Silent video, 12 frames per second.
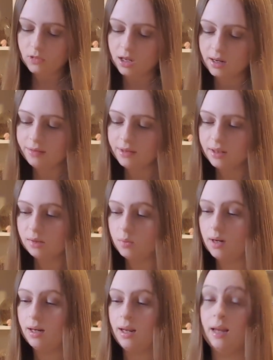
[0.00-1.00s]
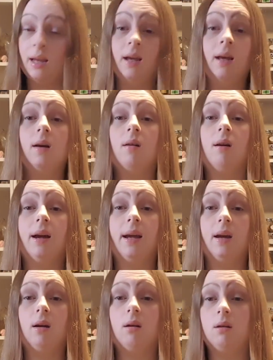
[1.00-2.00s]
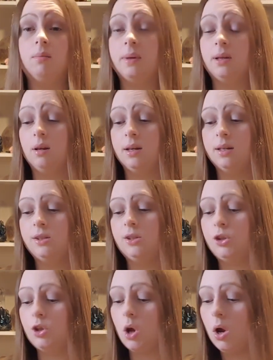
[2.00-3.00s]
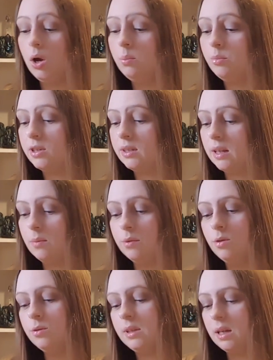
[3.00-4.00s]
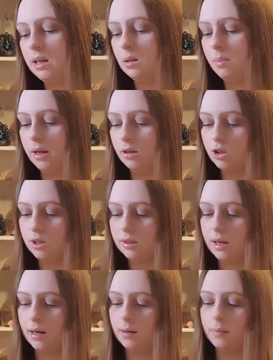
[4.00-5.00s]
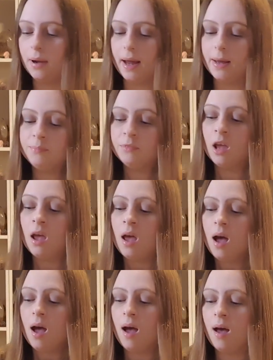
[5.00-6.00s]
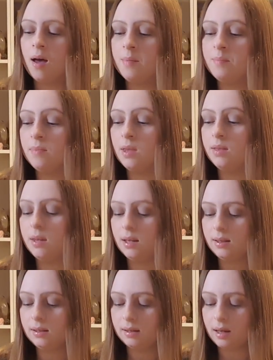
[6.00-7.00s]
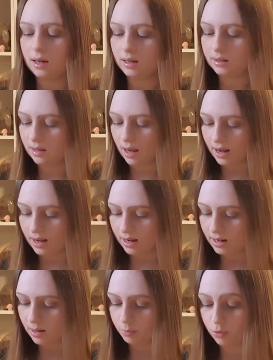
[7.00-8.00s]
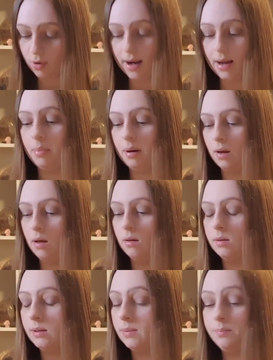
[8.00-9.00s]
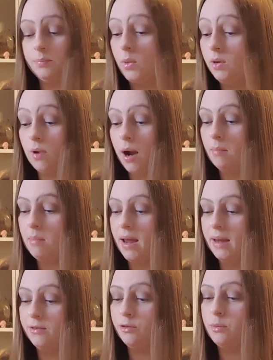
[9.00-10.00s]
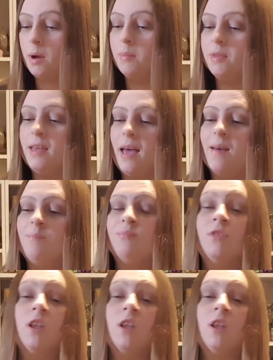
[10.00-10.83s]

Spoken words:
Now this one here, oh my god, is so pretty. Well, you'll see in the pictures anyway. This is a prayer plant. Went right on my head for a moment there.